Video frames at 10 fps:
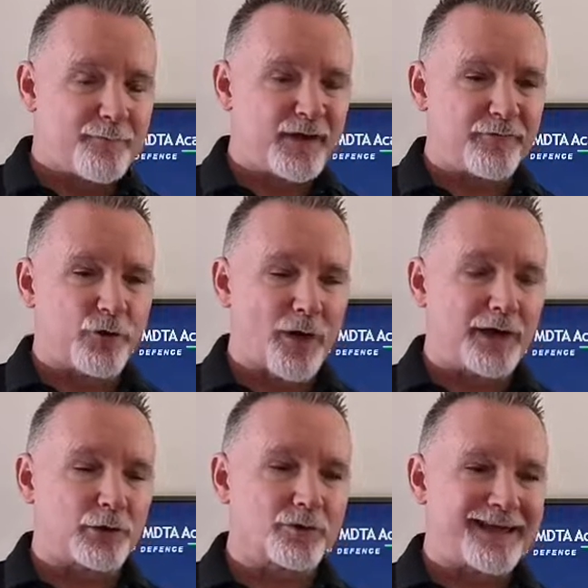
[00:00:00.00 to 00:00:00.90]
but if you
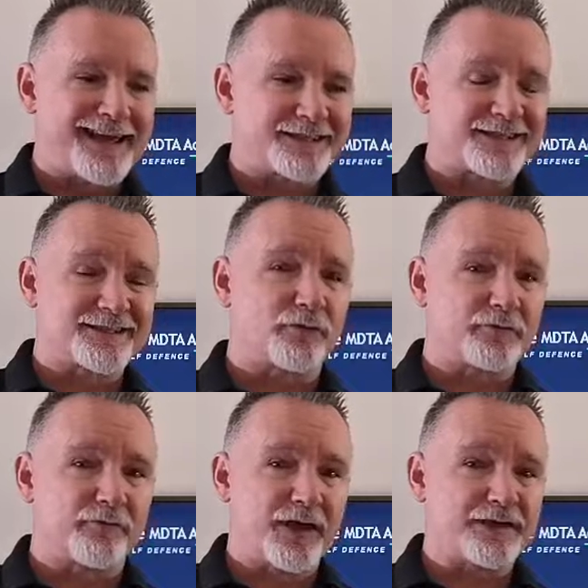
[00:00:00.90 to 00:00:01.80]
are looking at
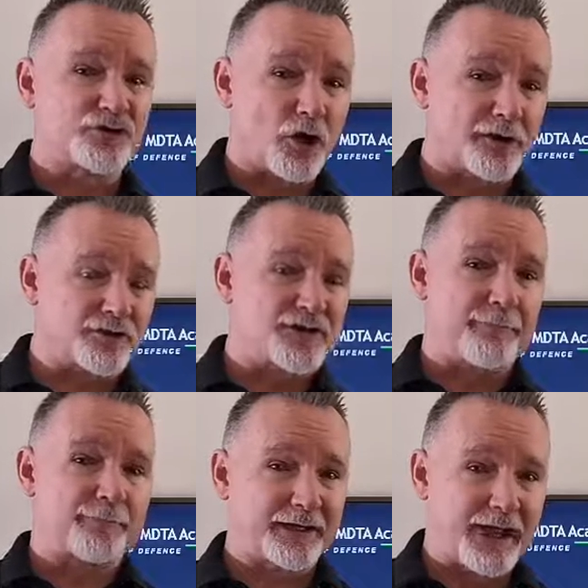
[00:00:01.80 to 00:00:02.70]
self-defense knowledge and
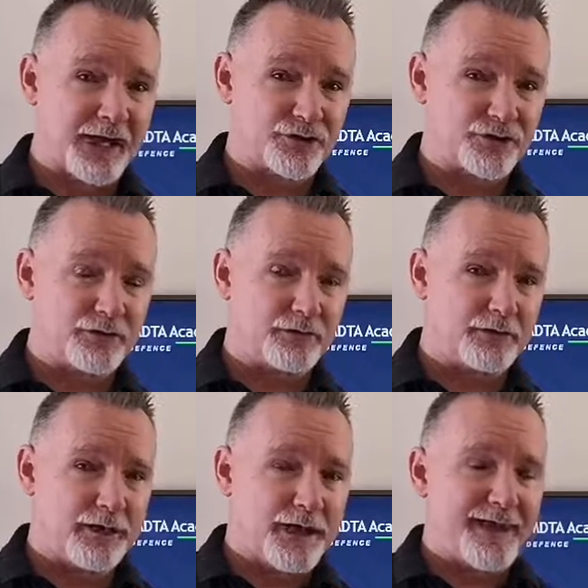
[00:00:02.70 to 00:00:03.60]
application,